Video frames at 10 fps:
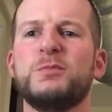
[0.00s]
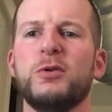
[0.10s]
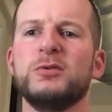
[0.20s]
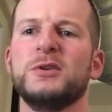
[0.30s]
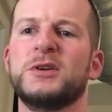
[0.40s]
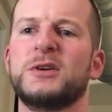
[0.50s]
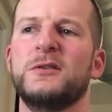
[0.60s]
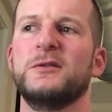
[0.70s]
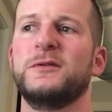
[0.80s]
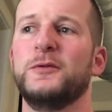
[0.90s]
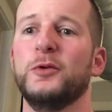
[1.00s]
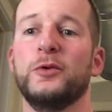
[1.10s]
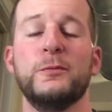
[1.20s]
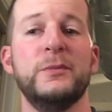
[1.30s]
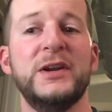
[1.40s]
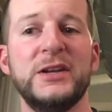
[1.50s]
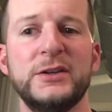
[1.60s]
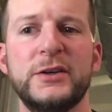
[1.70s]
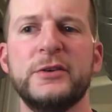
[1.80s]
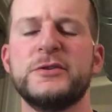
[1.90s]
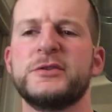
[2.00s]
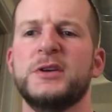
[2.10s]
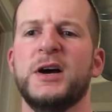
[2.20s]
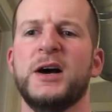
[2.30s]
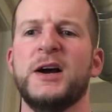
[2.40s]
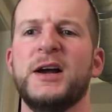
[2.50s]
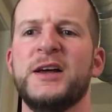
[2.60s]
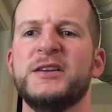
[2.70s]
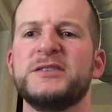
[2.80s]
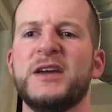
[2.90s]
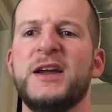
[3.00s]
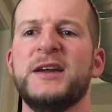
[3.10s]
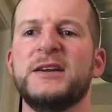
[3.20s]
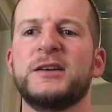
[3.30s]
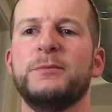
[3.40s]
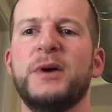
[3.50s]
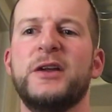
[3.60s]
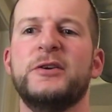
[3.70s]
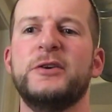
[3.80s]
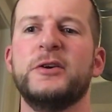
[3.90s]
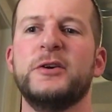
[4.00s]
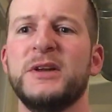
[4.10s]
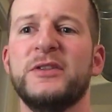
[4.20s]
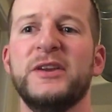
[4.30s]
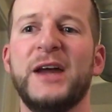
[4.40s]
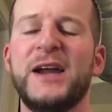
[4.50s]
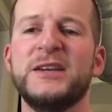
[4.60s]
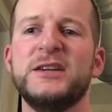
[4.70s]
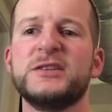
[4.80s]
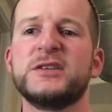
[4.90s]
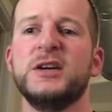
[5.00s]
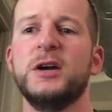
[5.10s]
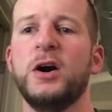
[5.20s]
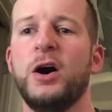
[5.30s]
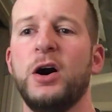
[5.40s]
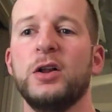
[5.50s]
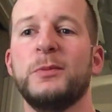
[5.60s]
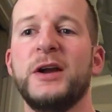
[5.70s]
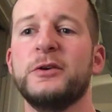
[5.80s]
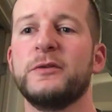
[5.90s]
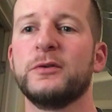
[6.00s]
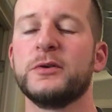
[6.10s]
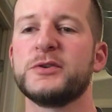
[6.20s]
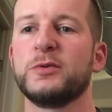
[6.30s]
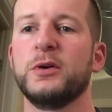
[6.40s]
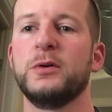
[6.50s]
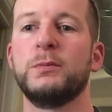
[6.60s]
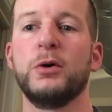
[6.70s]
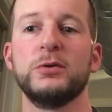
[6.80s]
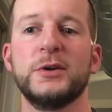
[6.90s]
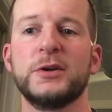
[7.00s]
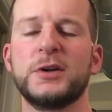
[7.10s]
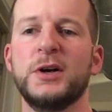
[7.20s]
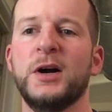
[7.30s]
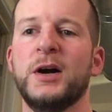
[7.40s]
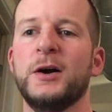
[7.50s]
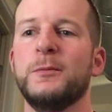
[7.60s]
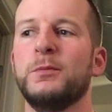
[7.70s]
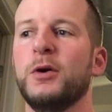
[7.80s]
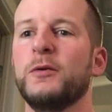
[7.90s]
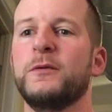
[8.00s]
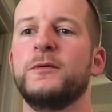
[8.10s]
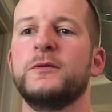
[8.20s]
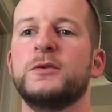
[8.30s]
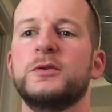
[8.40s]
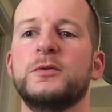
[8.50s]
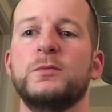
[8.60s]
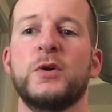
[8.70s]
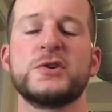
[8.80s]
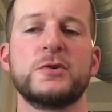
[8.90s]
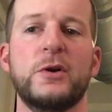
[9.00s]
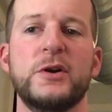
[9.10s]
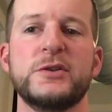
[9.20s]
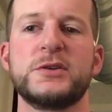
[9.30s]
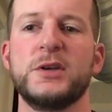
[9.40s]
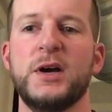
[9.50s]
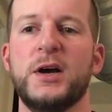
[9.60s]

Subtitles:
bold look for many years as a competitor in the 90s. All of my uniforms were bold look, both martial arts,